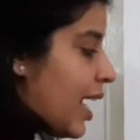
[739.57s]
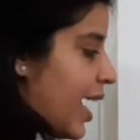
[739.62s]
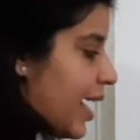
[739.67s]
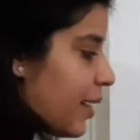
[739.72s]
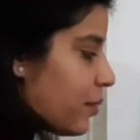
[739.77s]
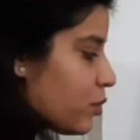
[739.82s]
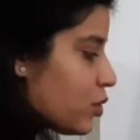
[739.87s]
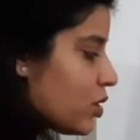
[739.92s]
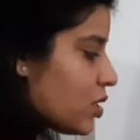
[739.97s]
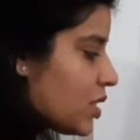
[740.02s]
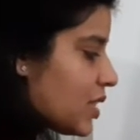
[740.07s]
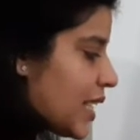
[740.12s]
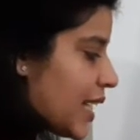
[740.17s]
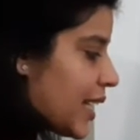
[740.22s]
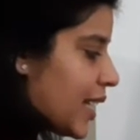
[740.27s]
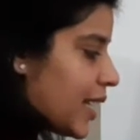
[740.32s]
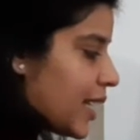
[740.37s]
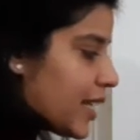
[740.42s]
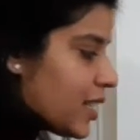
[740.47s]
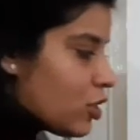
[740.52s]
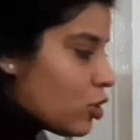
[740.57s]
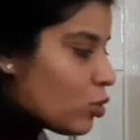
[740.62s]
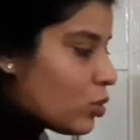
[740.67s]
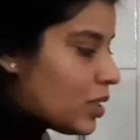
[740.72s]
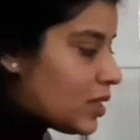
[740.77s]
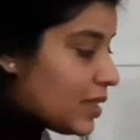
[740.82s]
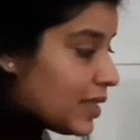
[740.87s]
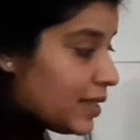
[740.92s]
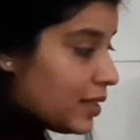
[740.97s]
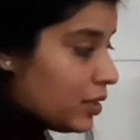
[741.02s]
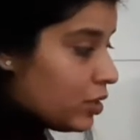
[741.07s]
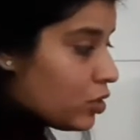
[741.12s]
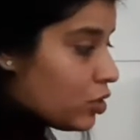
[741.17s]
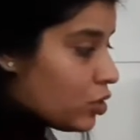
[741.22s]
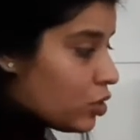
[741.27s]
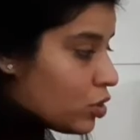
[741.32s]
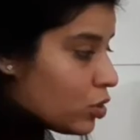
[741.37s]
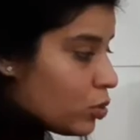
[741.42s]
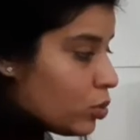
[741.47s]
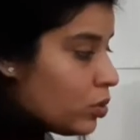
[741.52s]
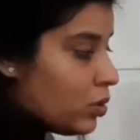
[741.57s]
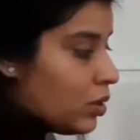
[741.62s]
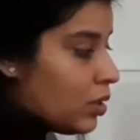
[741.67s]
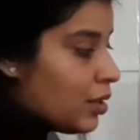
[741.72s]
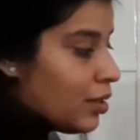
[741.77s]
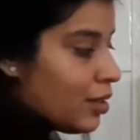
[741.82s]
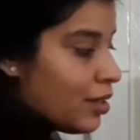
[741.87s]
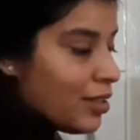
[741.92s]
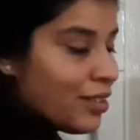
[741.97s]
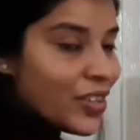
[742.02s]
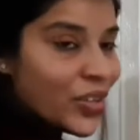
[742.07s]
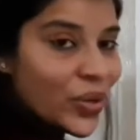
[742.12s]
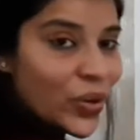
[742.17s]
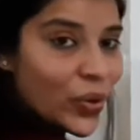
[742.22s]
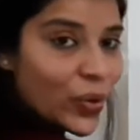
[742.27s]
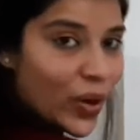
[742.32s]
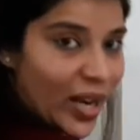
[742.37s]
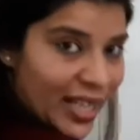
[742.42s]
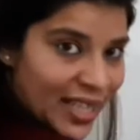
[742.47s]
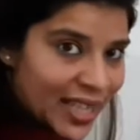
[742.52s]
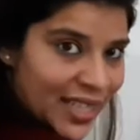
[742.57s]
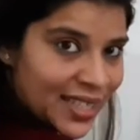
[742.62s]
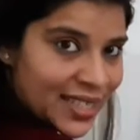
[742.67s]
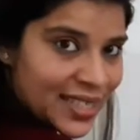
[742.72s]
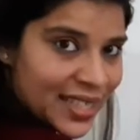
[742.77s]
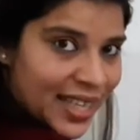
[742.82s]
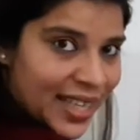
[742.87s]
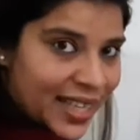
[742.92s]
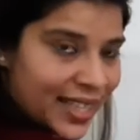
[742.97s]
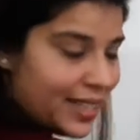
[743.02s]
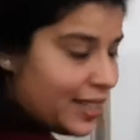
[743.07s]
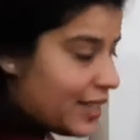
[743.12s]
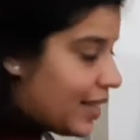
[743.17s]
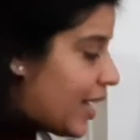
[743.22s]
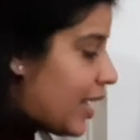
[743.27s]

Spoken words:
I'm just taking it to right hand side.